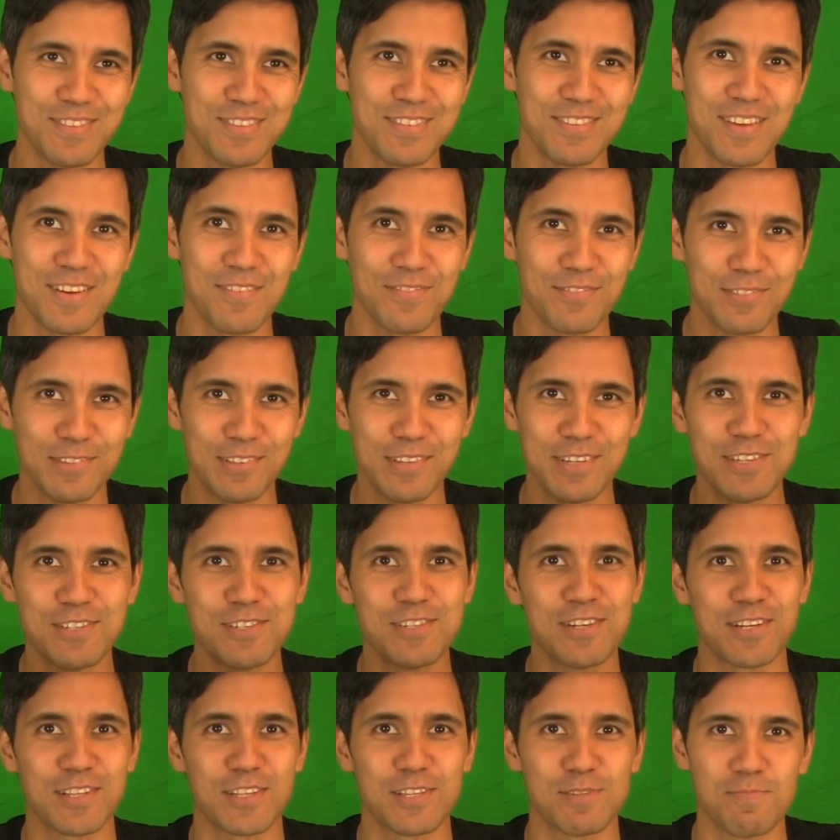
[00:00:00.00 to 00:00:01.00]
definitely
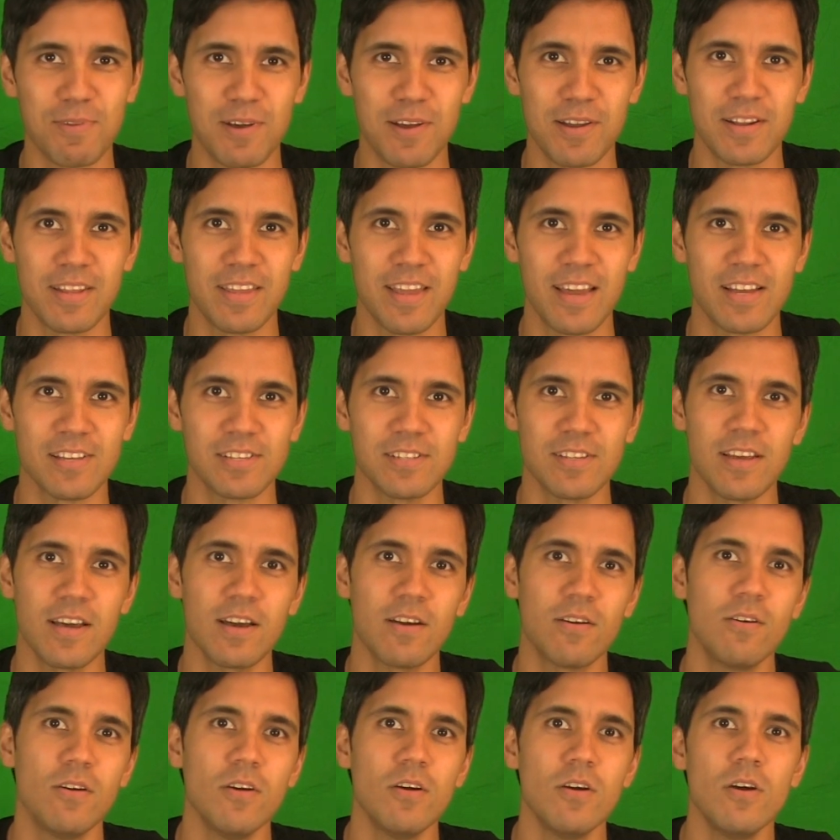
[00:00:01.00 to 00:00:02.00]
check this podcast
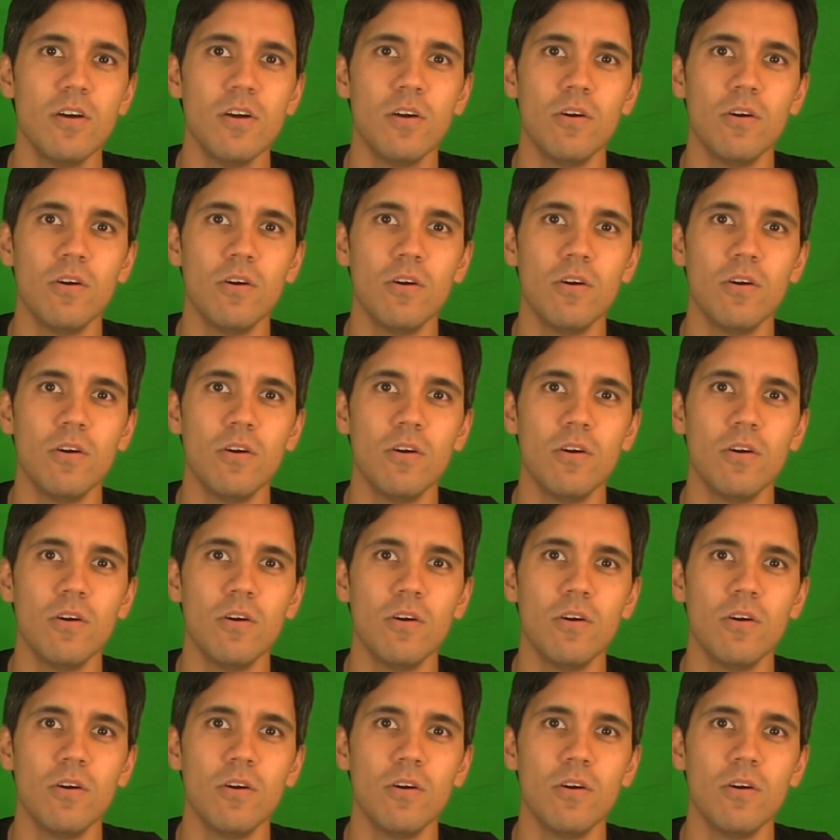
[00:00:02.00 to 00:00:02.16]
out.